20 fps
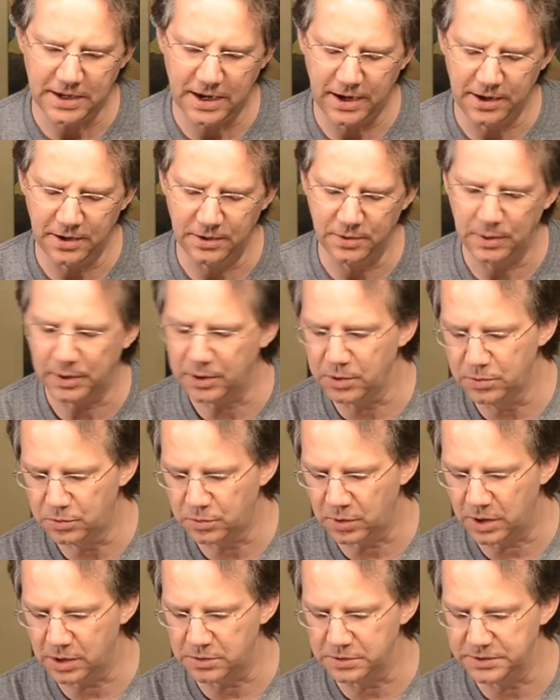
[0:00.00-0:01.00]
I don't know who
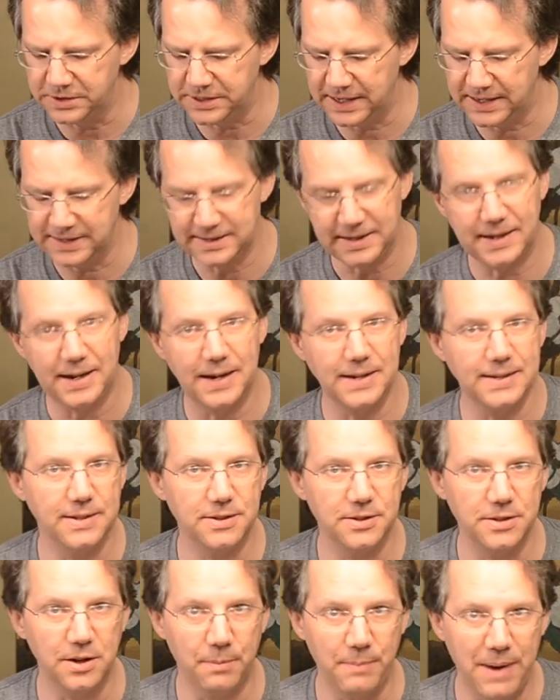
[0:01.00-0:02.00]
Krunkles is. I guess
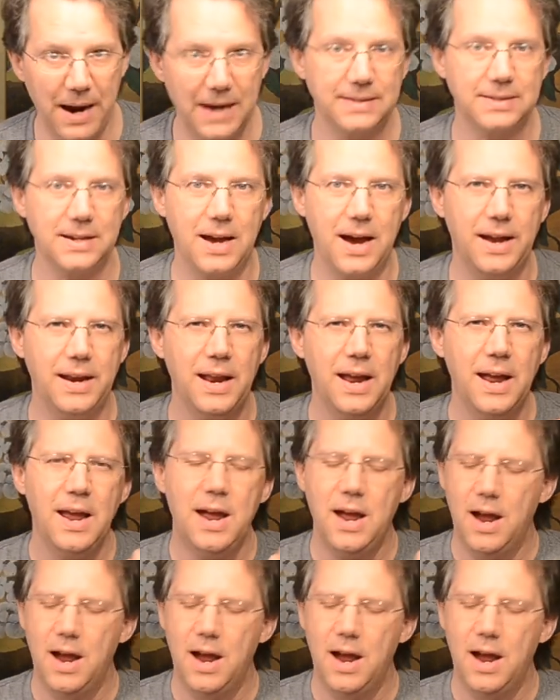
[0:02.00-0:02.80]
it's their mascot.